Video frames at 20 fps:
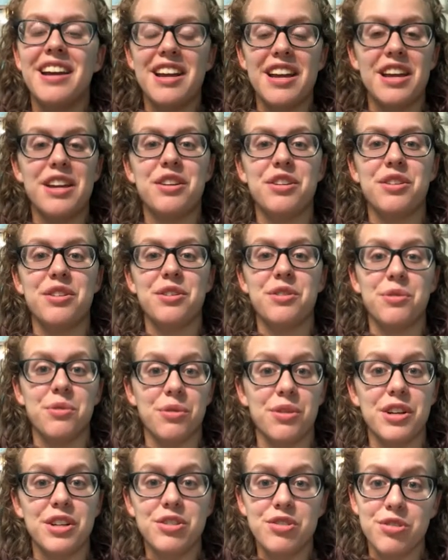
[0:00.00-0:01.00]
in
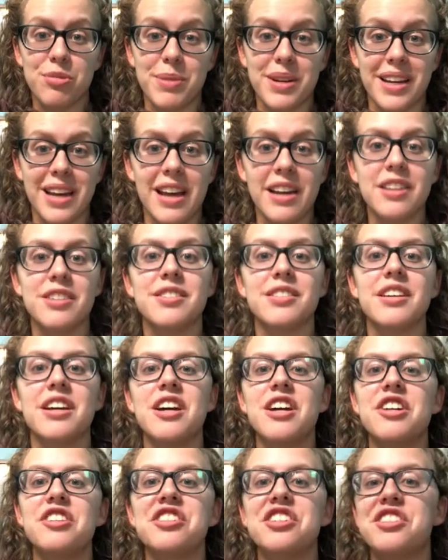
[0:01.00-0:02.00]
your instrument case.
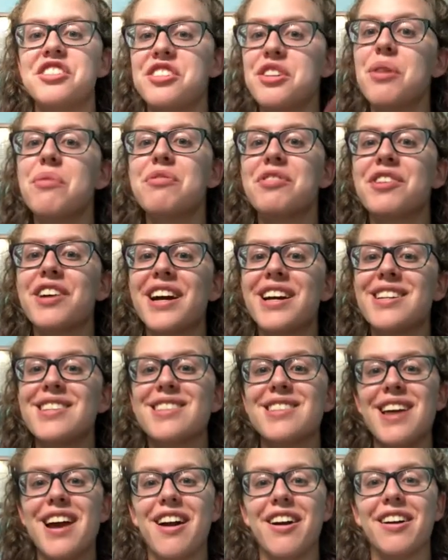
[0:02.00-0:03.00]
Just don't forget it's
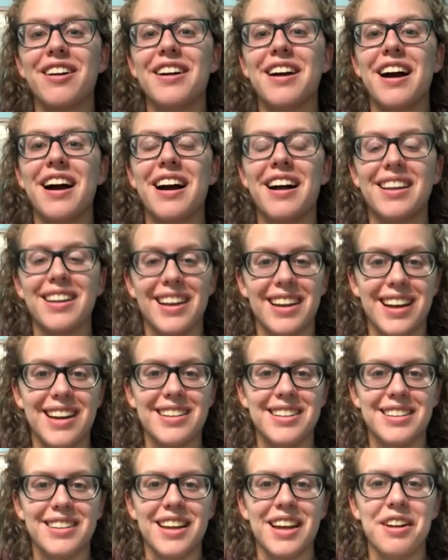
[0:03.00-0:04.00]
there, like I
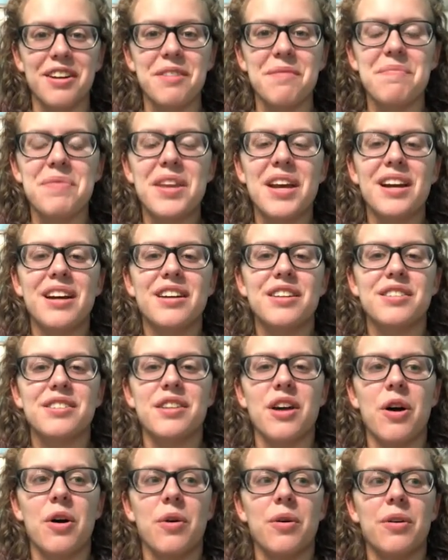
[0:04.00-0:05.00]
did later.
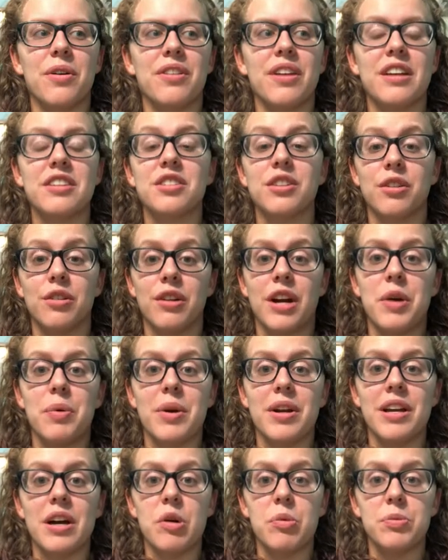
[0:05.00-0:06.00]
So that's a great
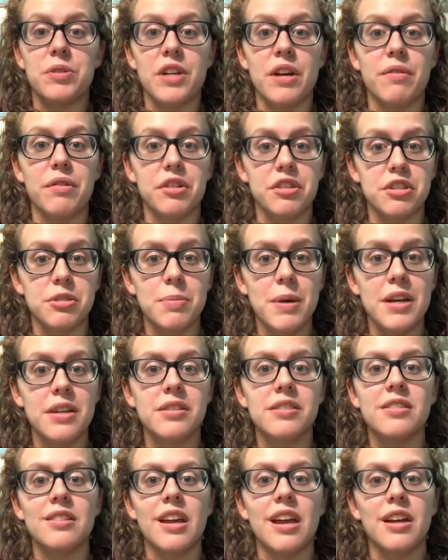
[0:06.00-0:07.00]
way to help save on
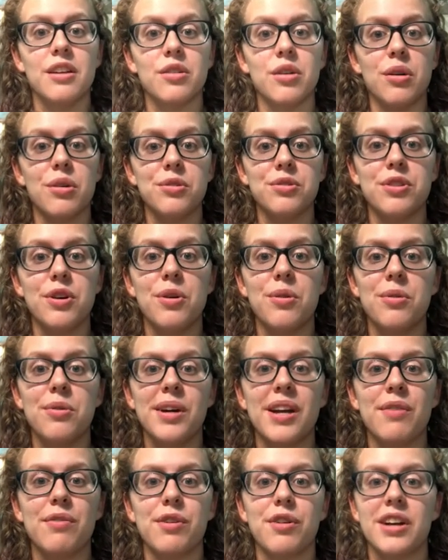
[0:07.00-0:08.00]
space, and also,
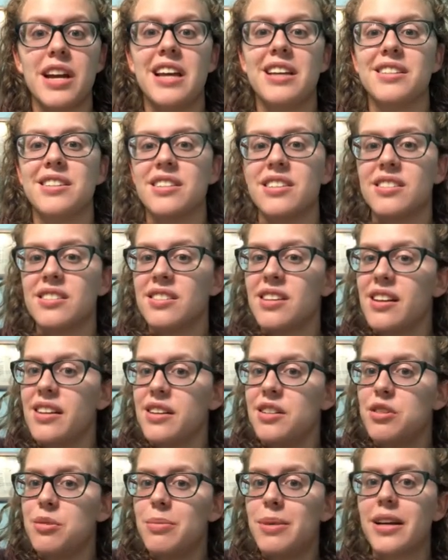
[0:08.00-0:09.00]
if your case is
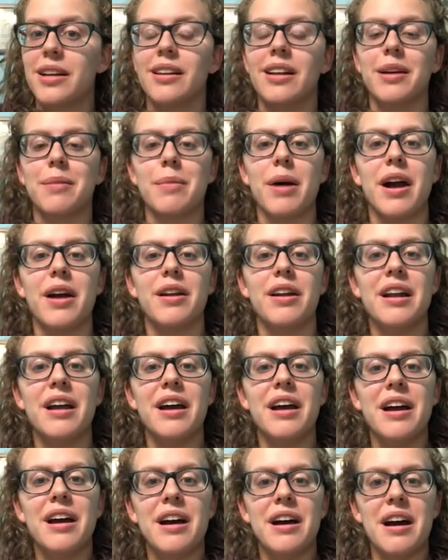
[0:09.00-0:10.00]
slightly too big like mine,
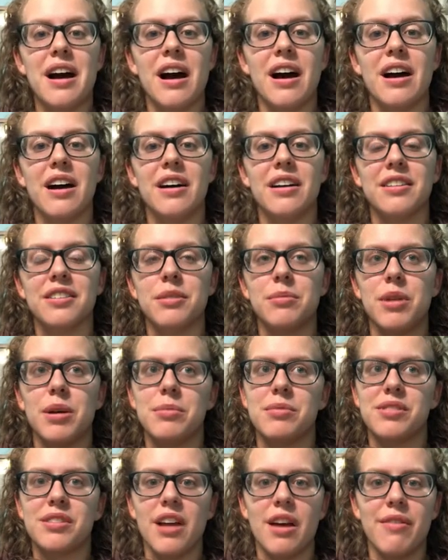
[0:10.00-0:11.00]

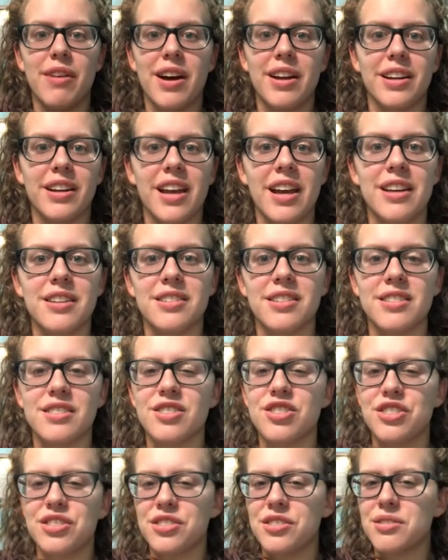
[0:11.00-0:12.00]
sometimes I've had a case that's
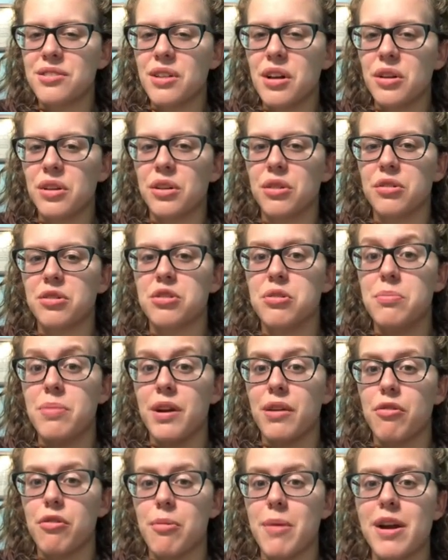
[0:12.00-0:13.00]
just a little too
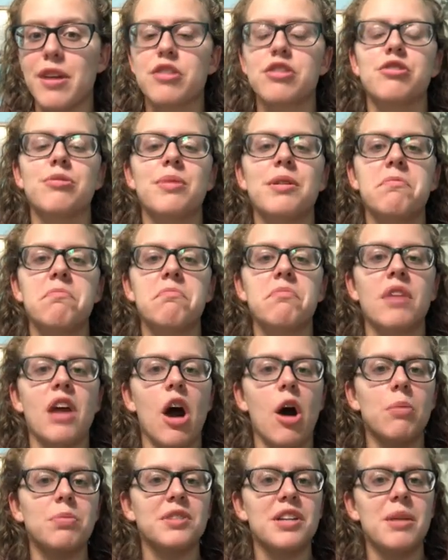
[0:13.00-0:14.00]
big for my instrument,
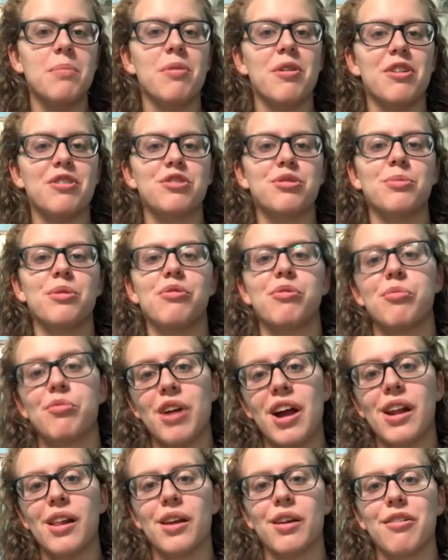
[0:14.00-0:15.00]
helps keep your instrument from
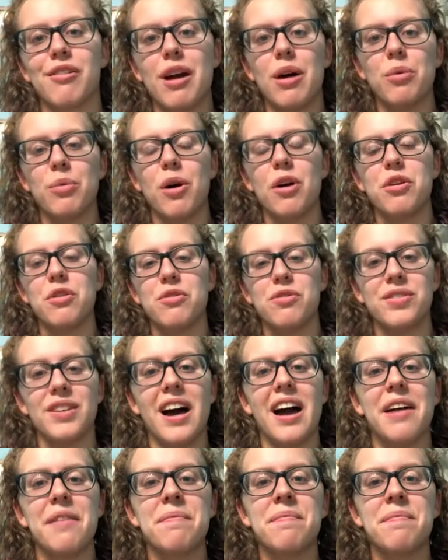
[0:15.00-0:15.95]
rattling around while you fly.